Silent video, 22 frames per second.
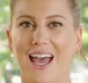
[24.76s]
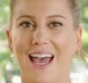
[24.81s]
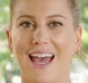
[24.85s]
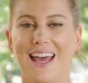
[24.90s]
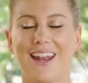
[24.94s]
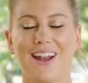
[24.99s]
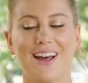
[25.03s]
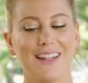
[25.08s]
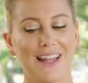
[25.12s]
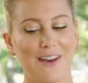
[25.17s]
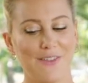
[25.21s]

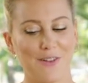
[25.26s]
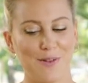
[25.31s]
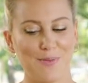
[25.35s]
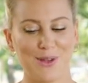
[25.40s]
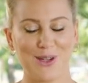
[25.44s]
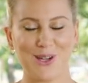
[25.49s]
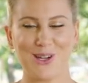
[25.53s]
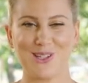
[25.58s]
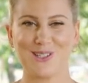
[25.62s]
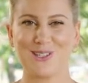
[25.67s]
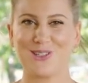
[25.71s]
And I love it
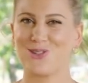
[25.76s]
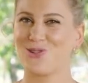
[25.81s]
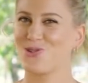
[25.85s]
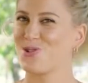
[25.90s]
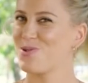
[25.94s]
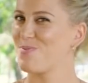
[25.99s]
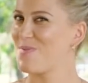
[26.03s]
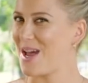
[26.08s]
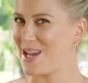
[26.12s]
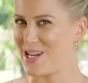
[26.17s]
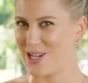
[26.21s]
because it's
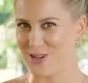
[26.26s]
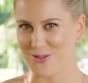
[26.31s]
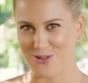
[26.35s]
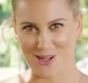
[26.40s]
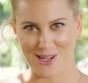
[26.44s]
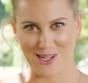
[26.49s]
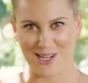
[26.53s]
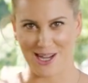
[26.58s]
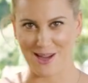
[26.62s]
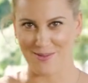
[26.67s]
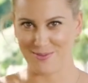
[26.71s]
dramatic when
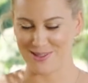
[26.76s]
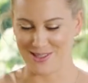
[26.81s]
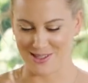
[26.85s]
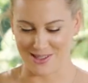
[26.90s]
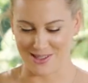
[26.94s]
it comes